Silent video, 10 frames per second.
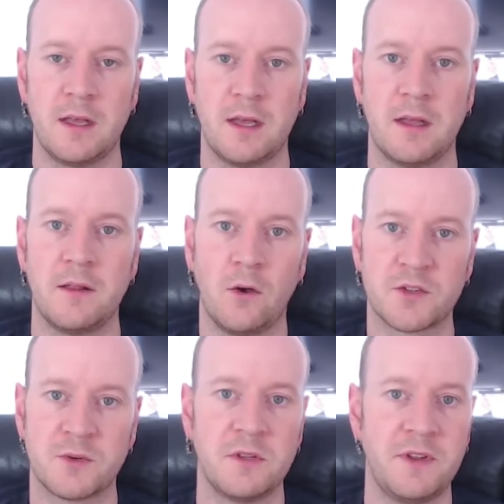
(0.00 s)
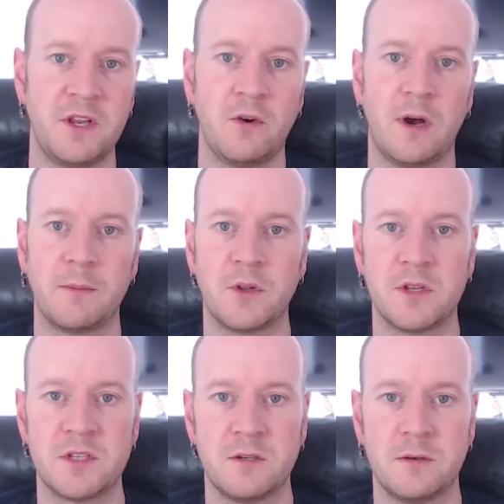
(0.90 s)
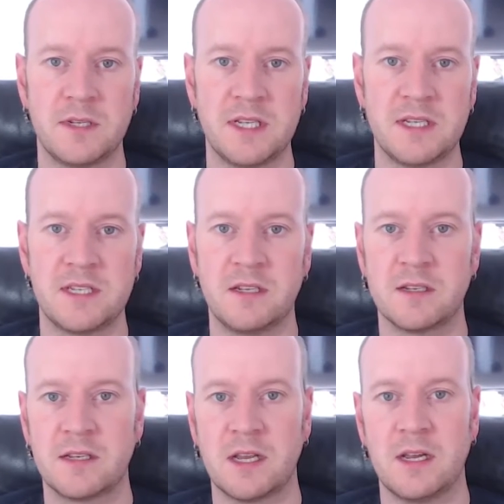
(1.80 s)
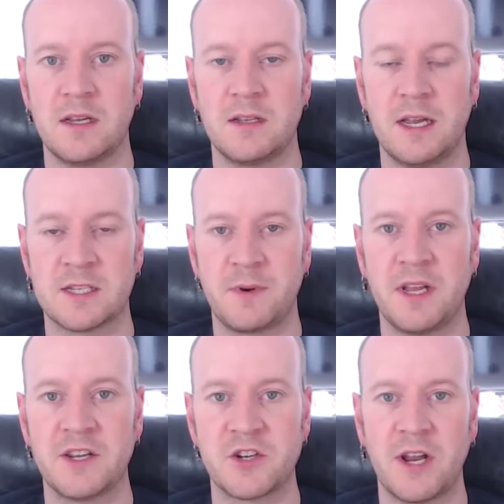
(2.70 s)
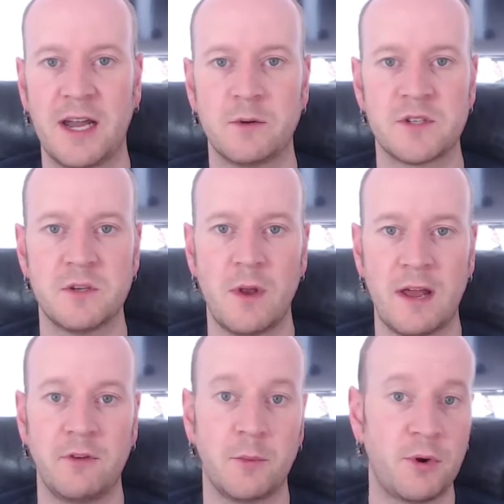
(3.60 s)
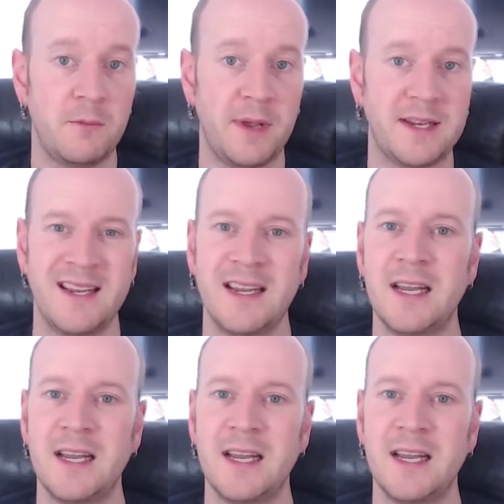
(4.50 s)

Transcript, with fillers: Uh, also in the video I'm going to do a detailed uh, explanation on how to level the print bed.